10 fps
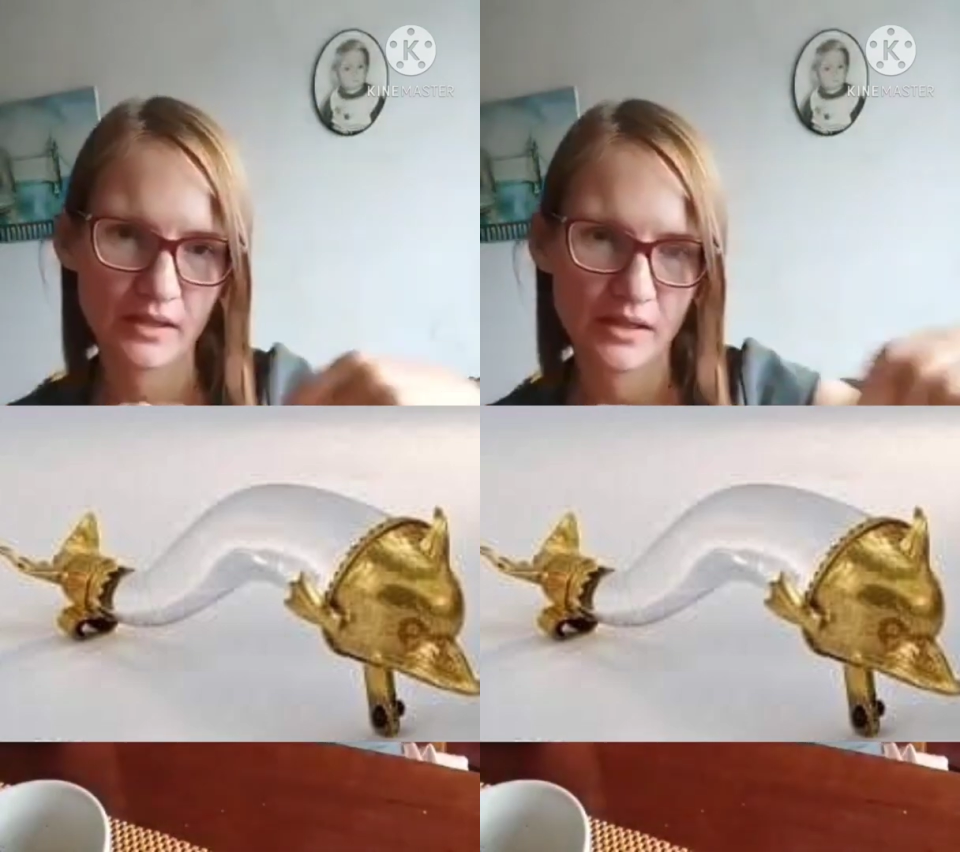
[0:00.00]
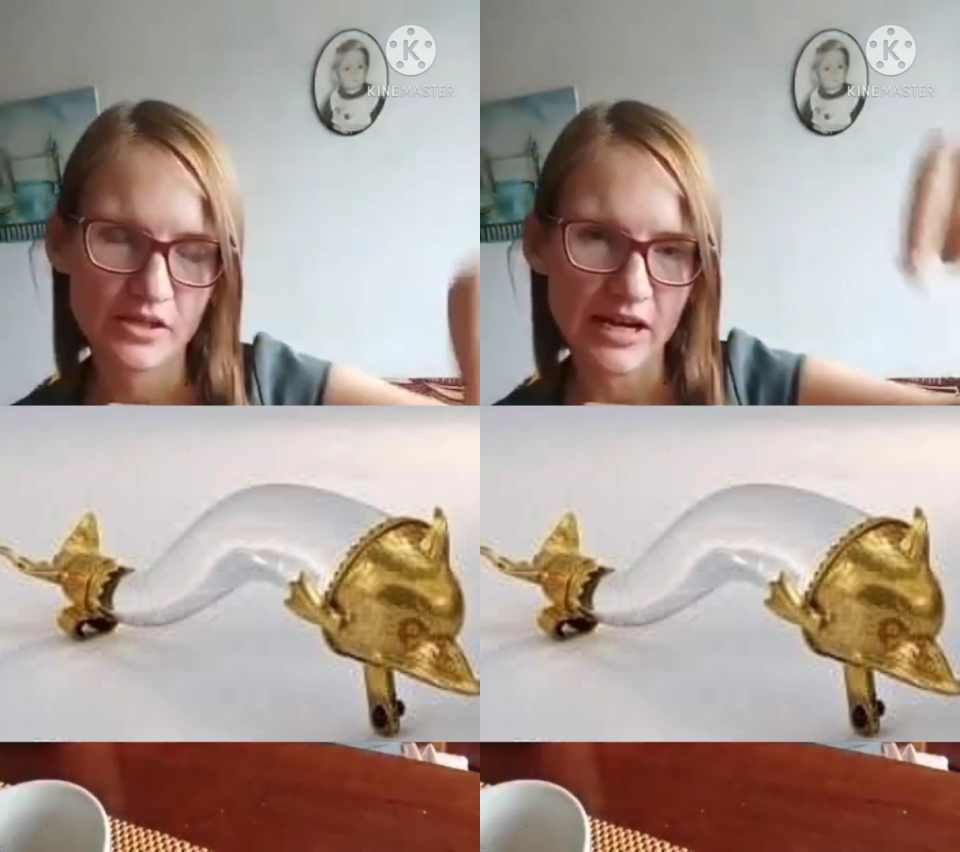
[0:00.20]

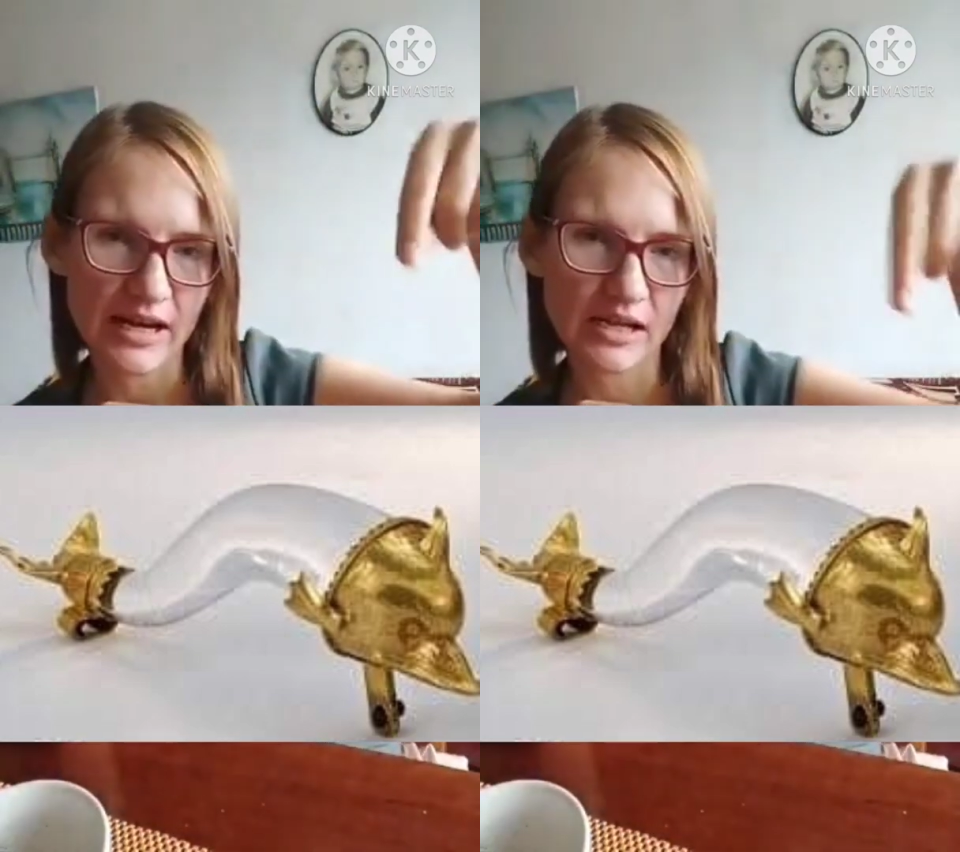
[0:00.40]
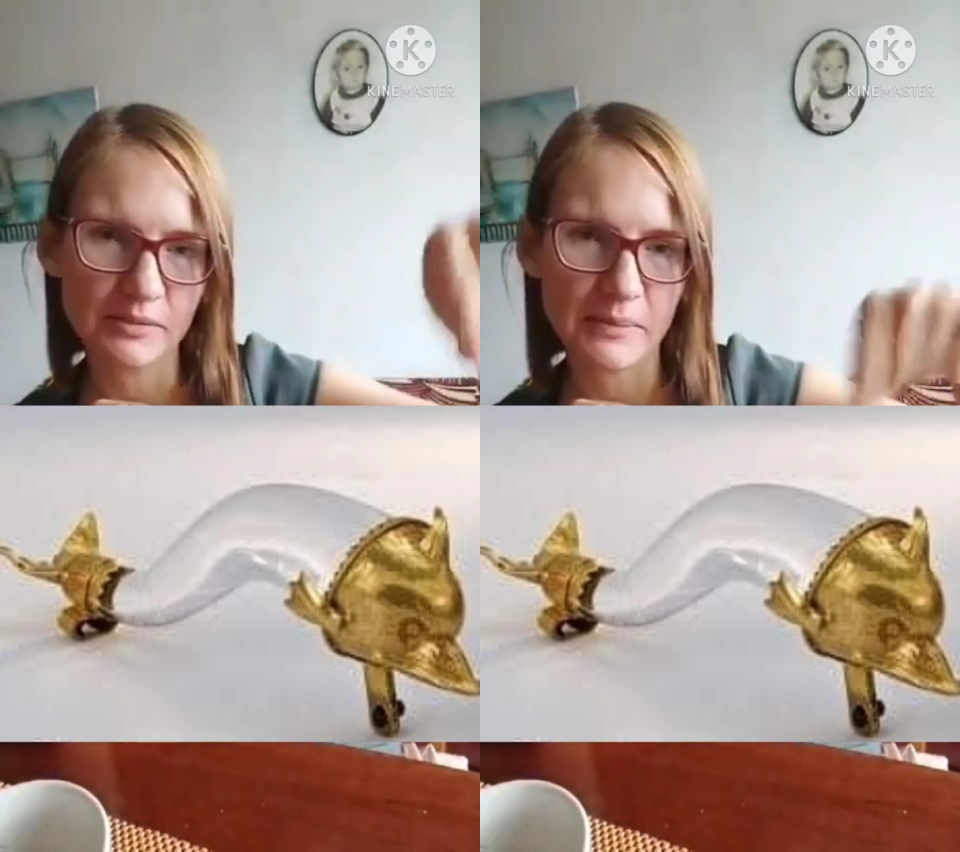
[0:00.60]

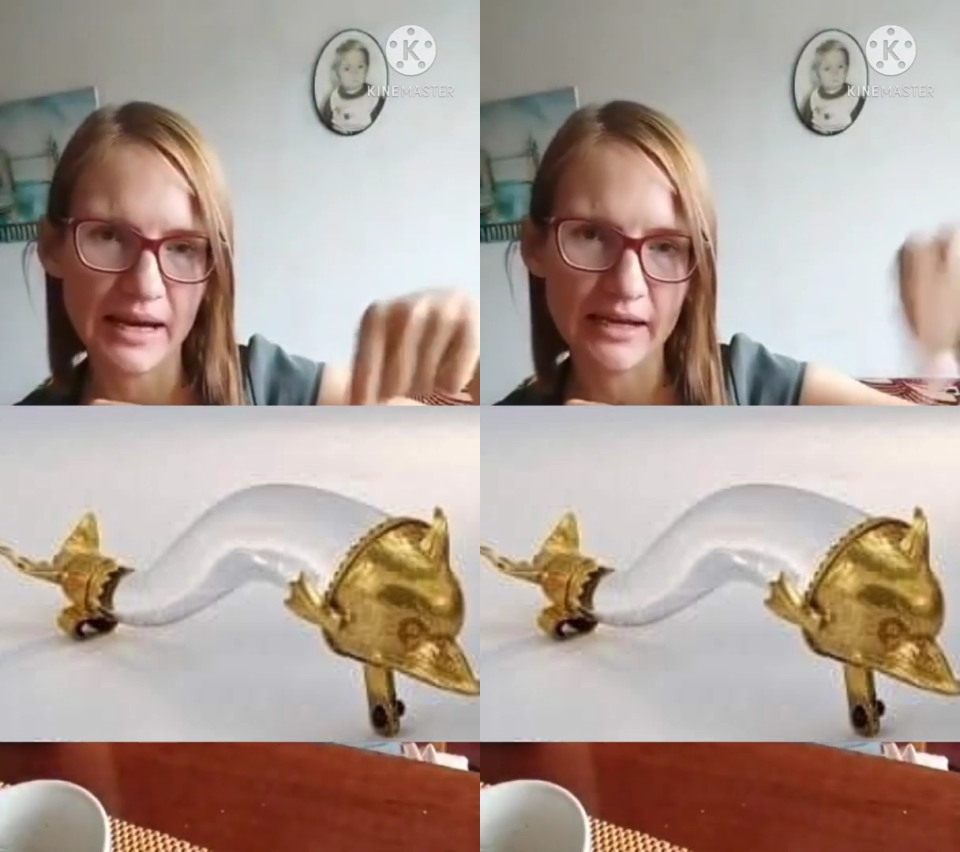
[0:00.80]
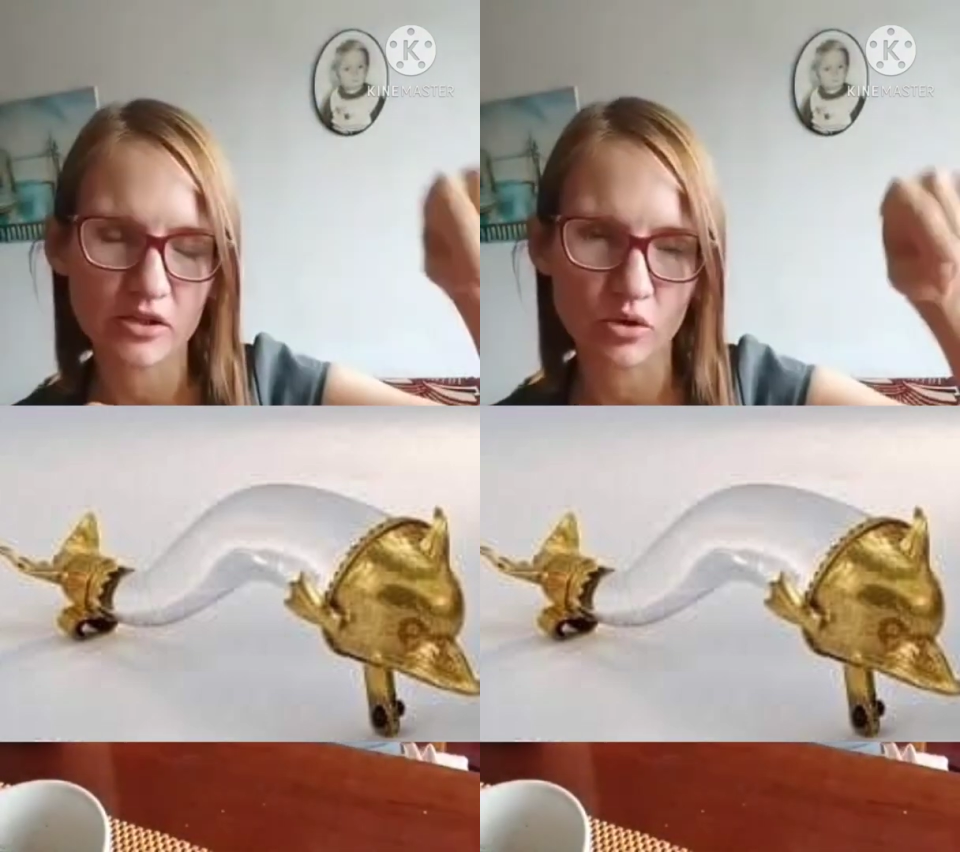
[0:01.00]
tail
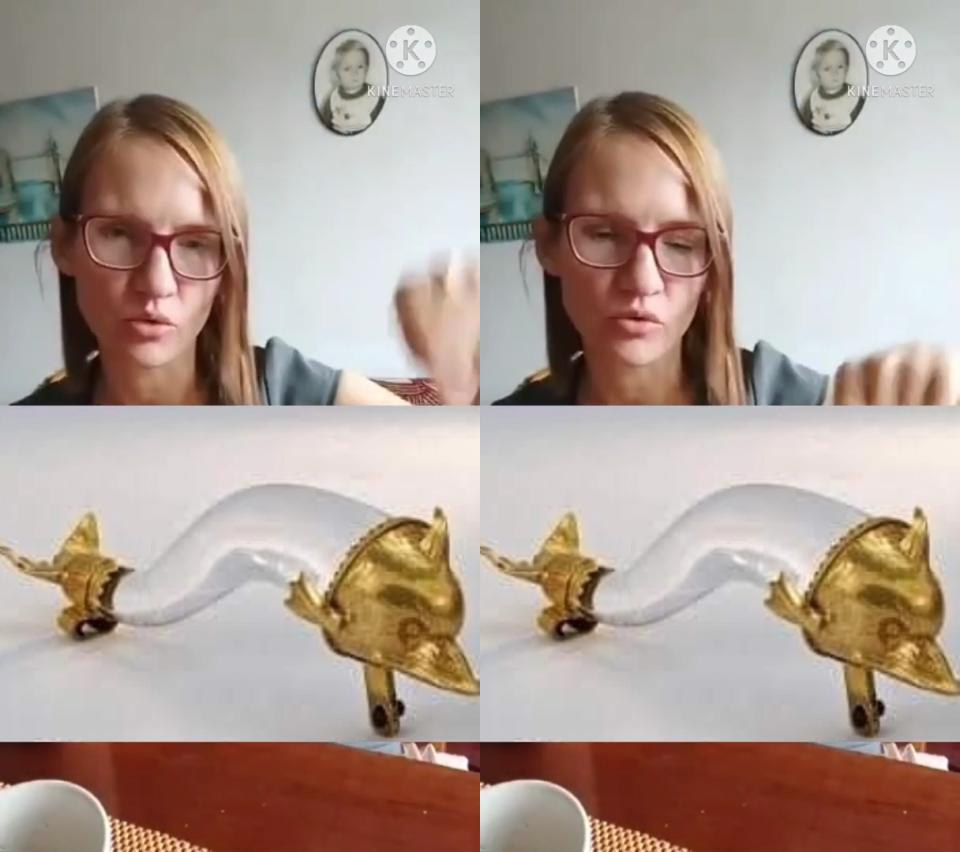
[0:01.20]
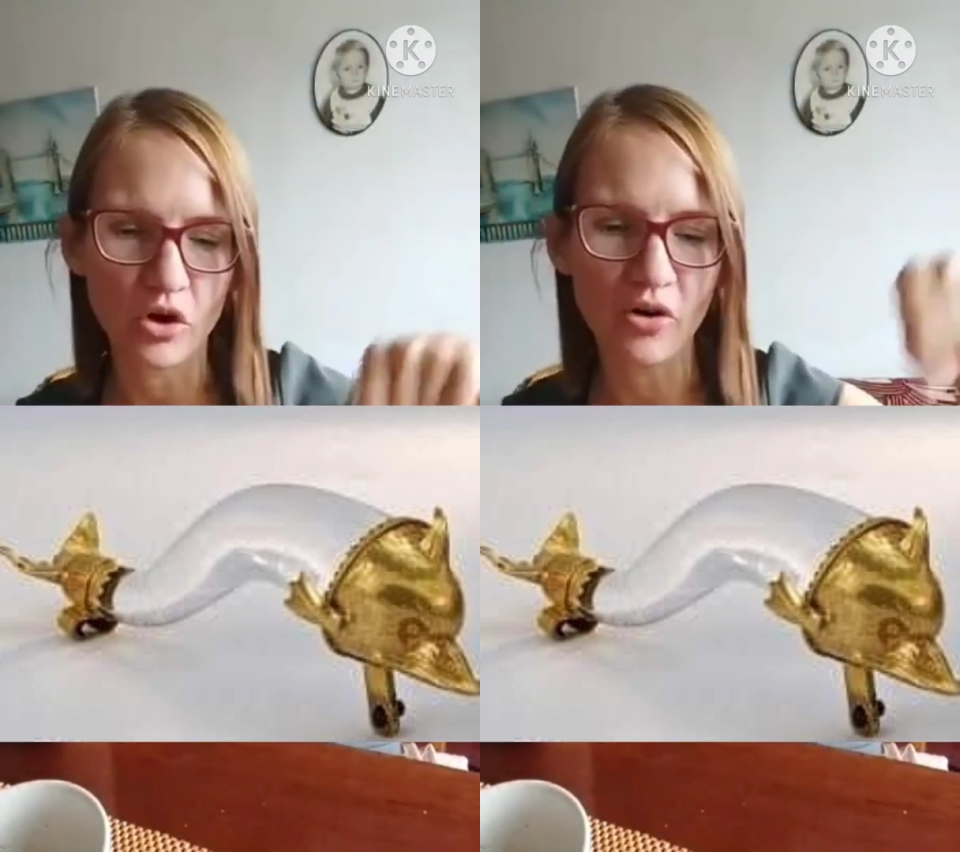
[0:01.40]
made
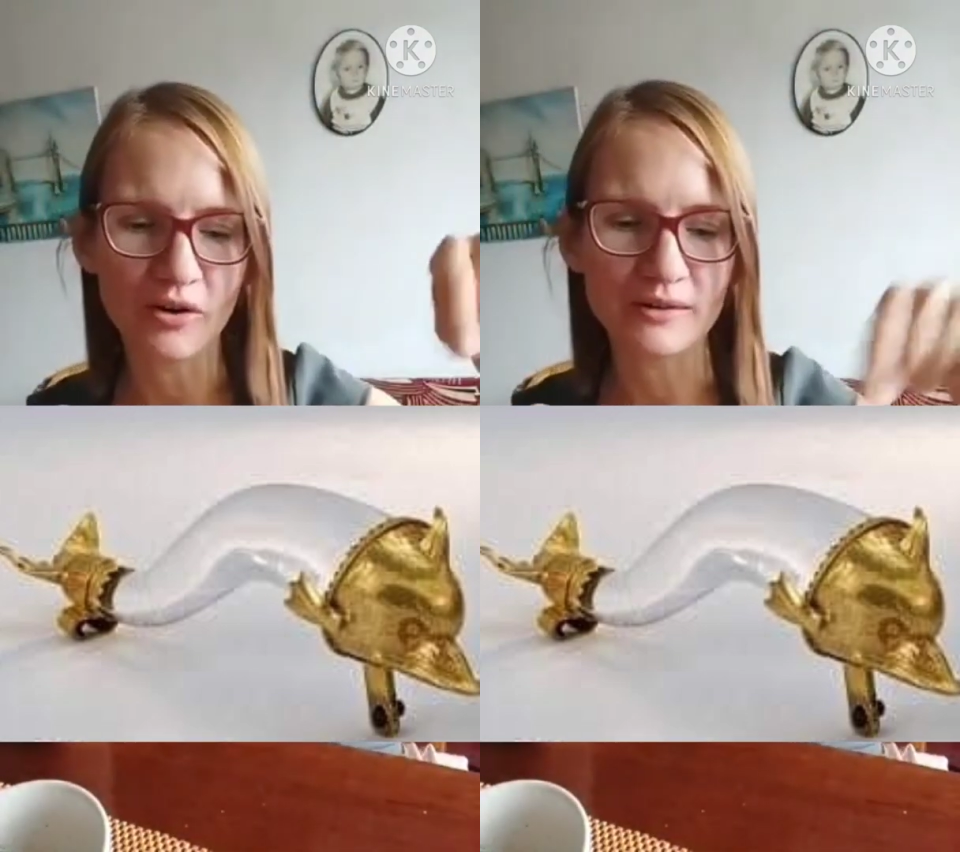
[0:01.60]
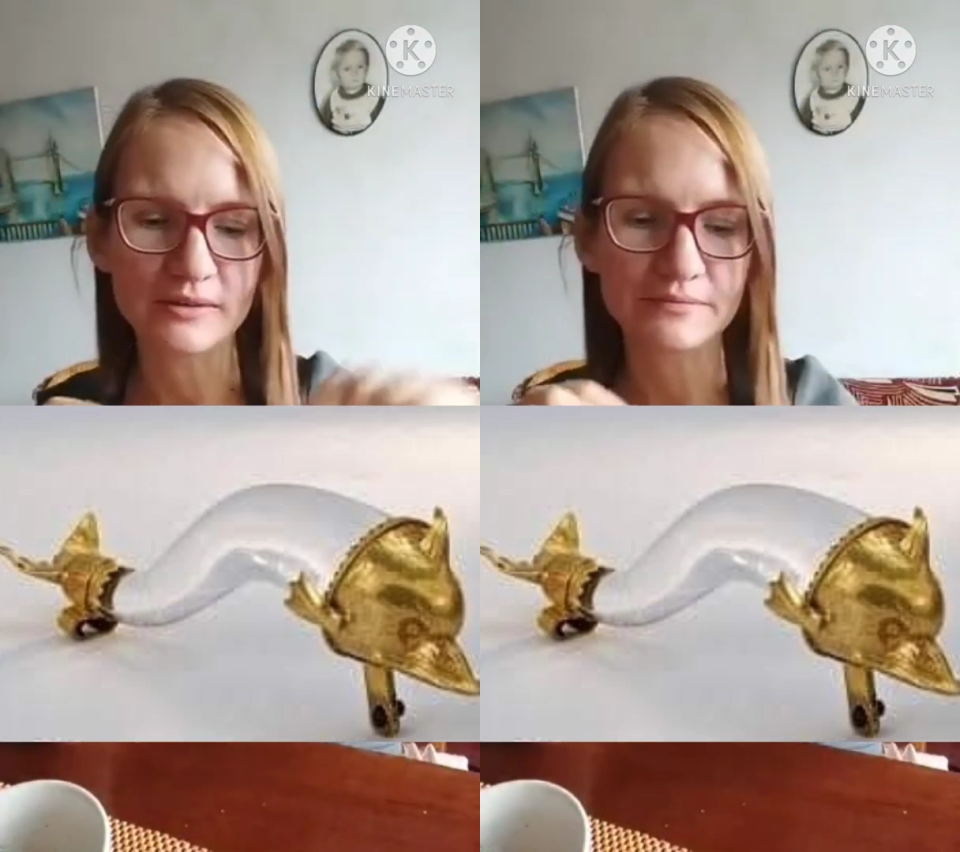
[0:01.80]
of gold.